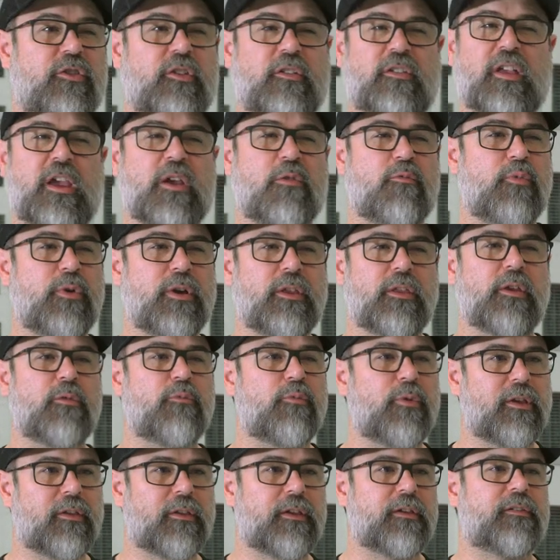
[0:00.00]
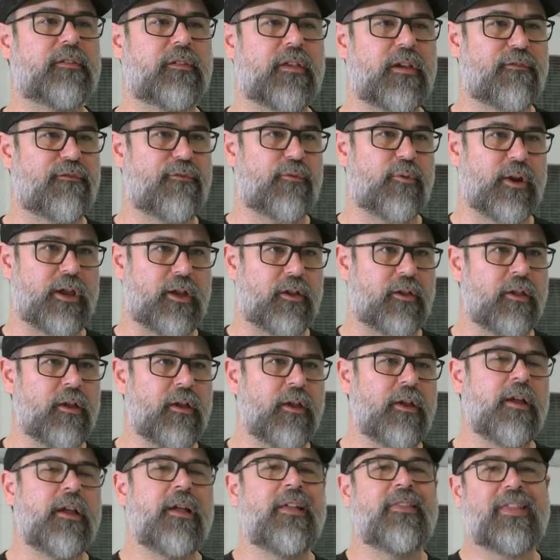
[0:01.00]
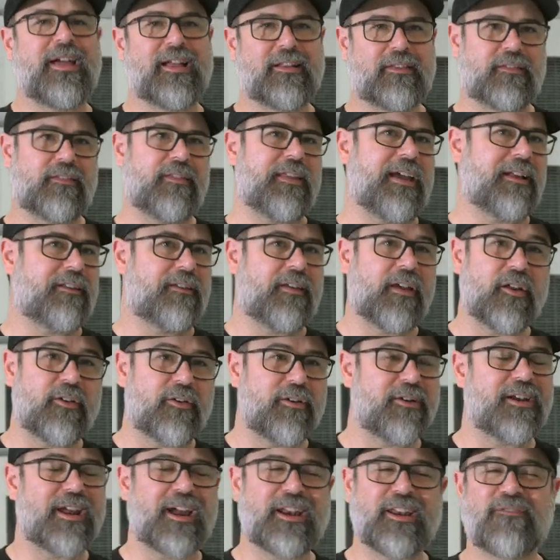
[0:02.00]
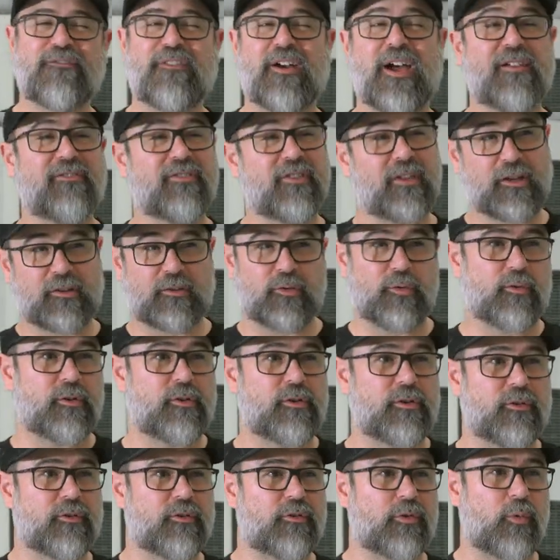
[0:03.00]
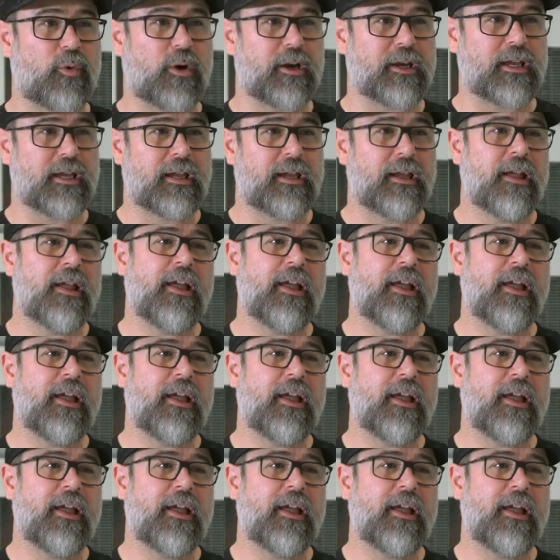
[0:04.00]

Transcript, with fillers: just a really really stiff wheel. That's that's one hundred ninety-five to like two hundred twenty.